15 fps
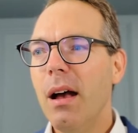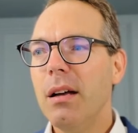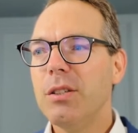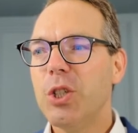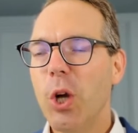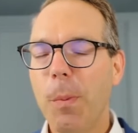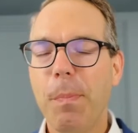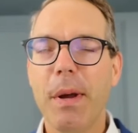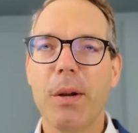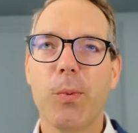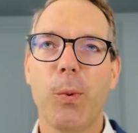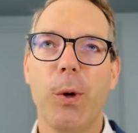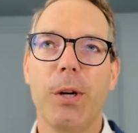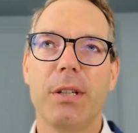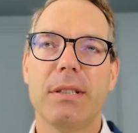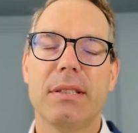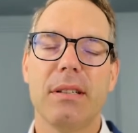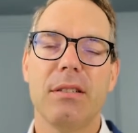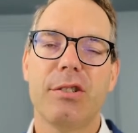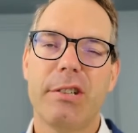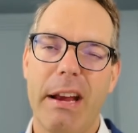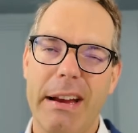Job
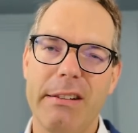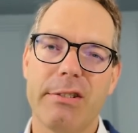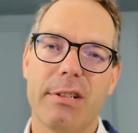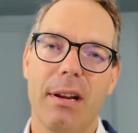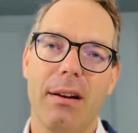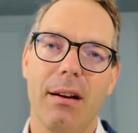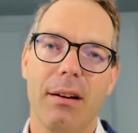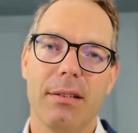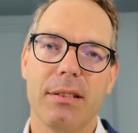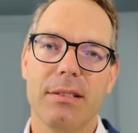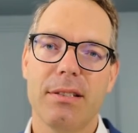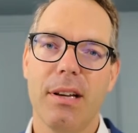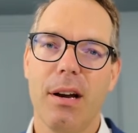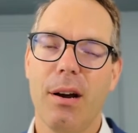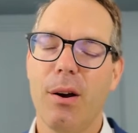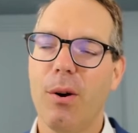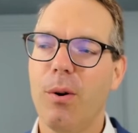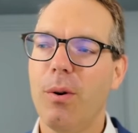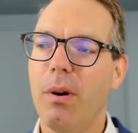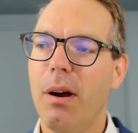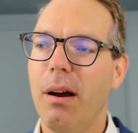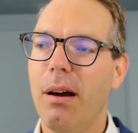AdWords changed a lot.
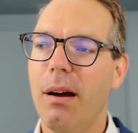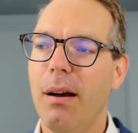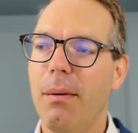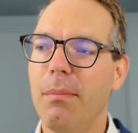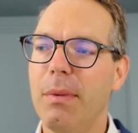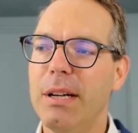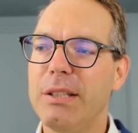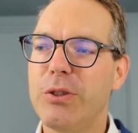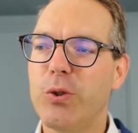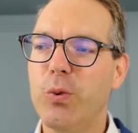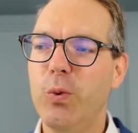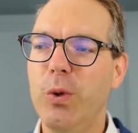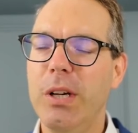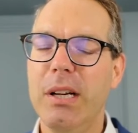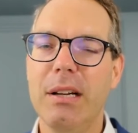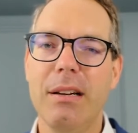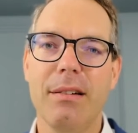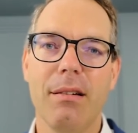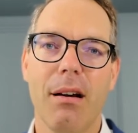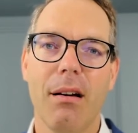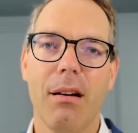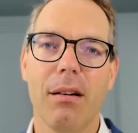So it's really
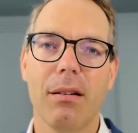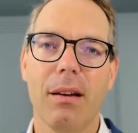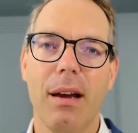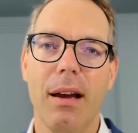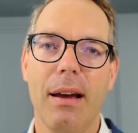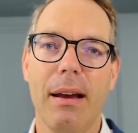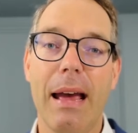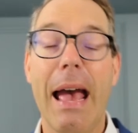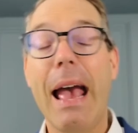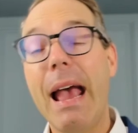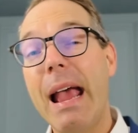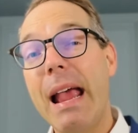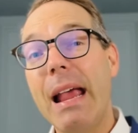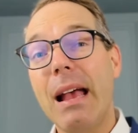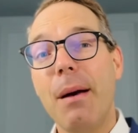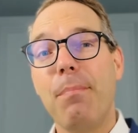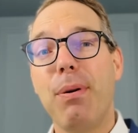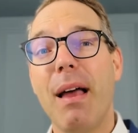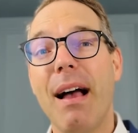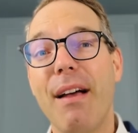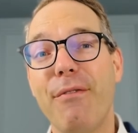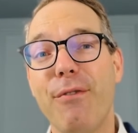not a, hey,
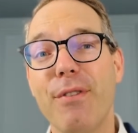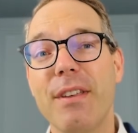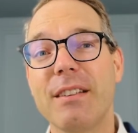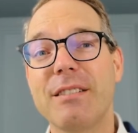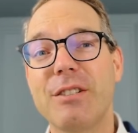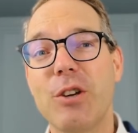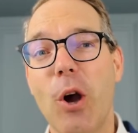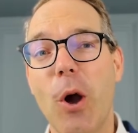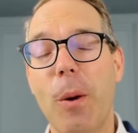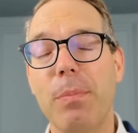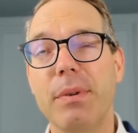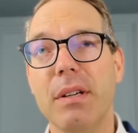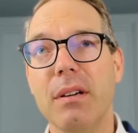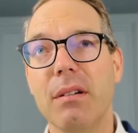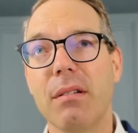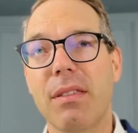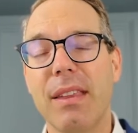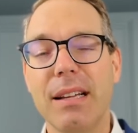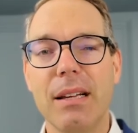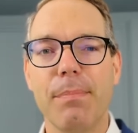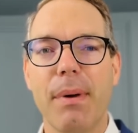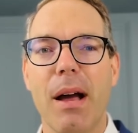apply for this job, you know.
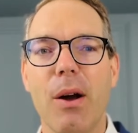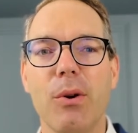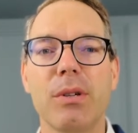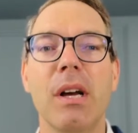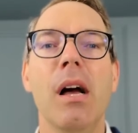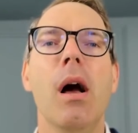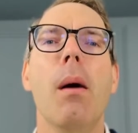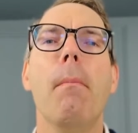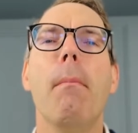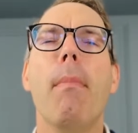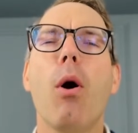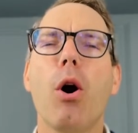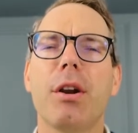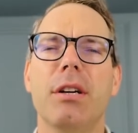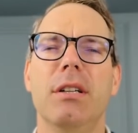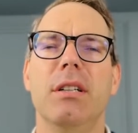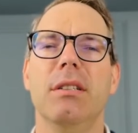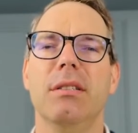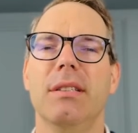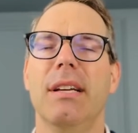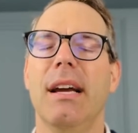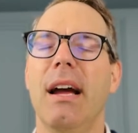Think about
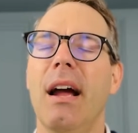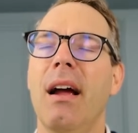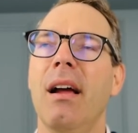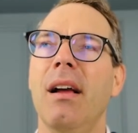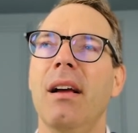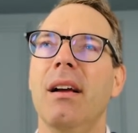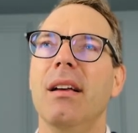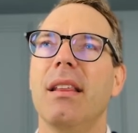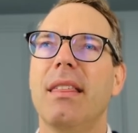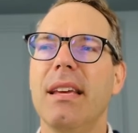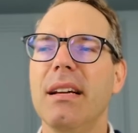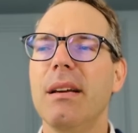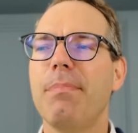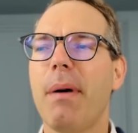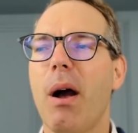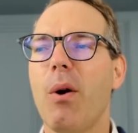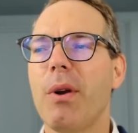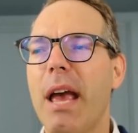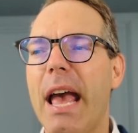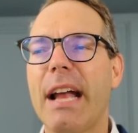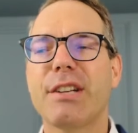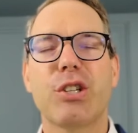modern, yeah? Think
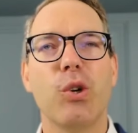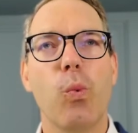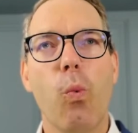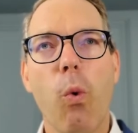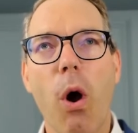about action.